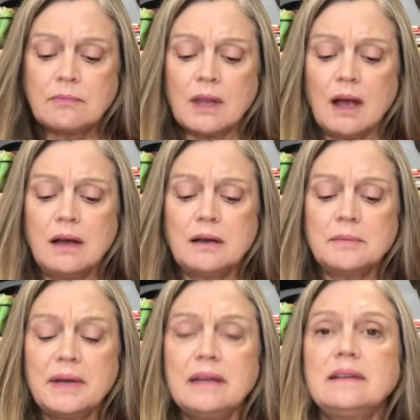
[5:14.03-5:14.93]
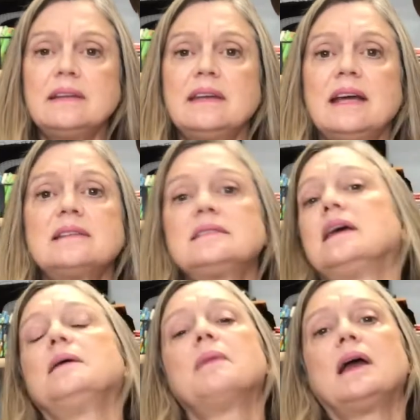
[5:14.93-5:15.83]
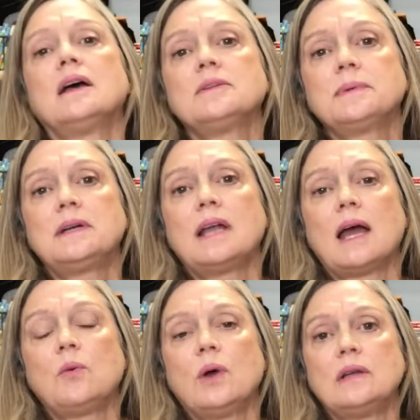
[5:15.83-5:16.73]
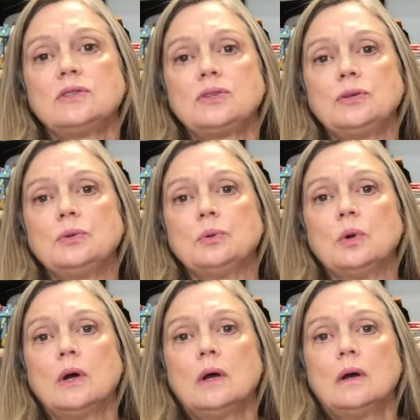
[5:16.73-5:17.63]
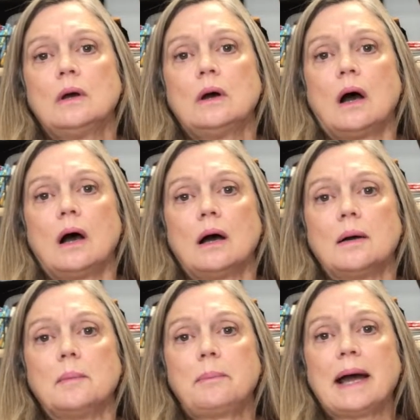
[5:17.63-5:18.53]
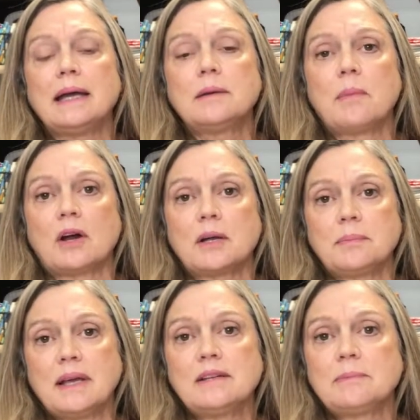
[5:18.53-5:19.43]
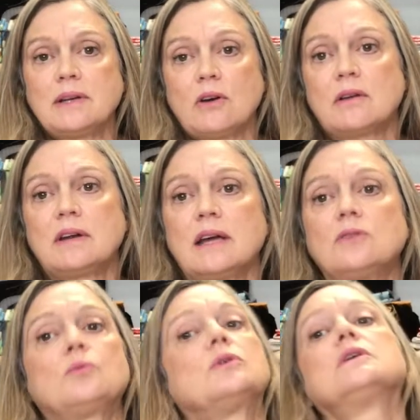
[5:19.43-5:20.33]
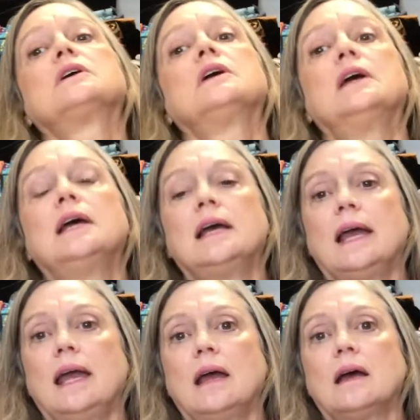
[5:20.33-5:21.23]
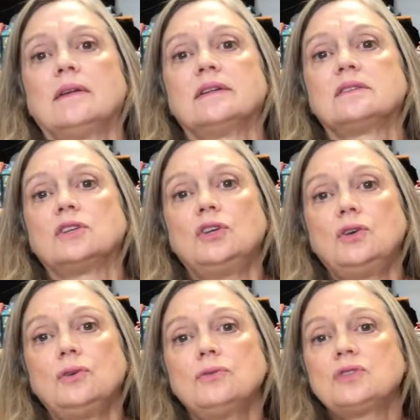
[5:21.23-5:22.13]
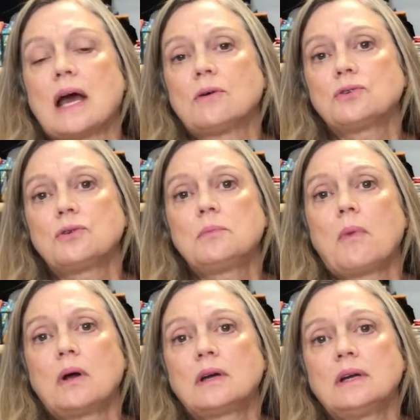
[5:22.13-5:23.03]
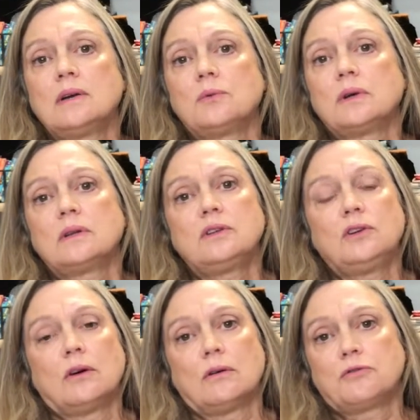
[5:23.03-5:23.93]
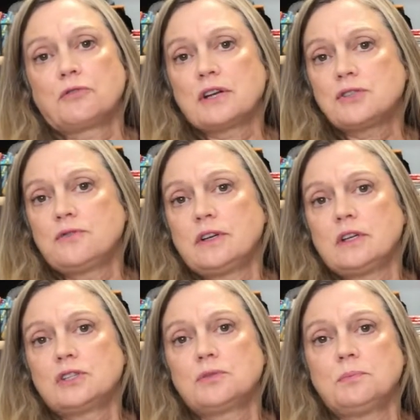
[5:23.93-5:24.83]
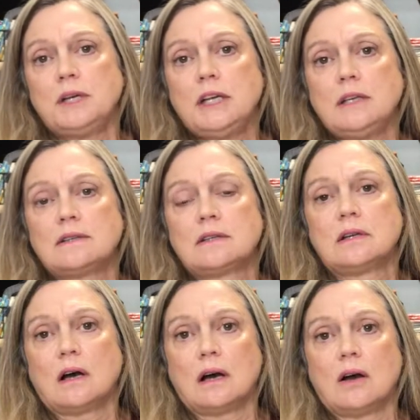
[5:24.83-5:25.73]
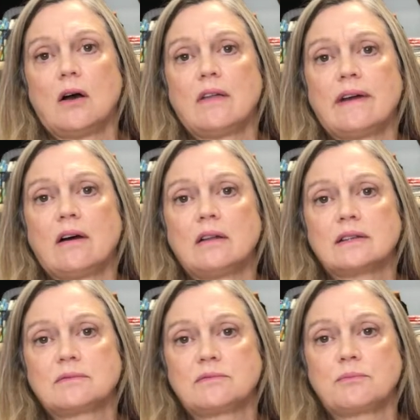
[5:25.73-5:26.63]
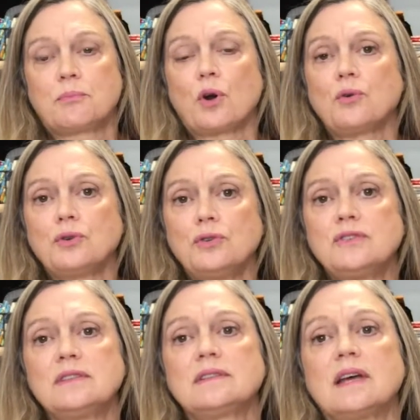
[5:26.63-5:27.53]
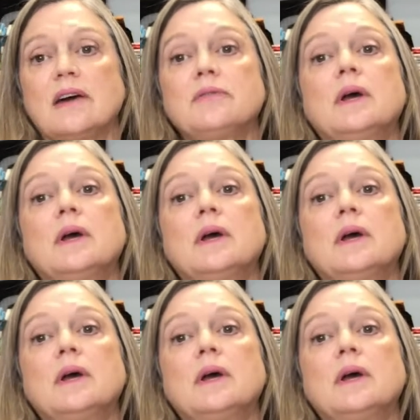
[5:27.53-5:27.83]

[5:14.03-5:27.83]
And then the next day, my husband and I went to Pike Marketplace. My daughter had to work, and it's a huge outdoor market with, you know, fresh fish, meat, all the produce and stuff.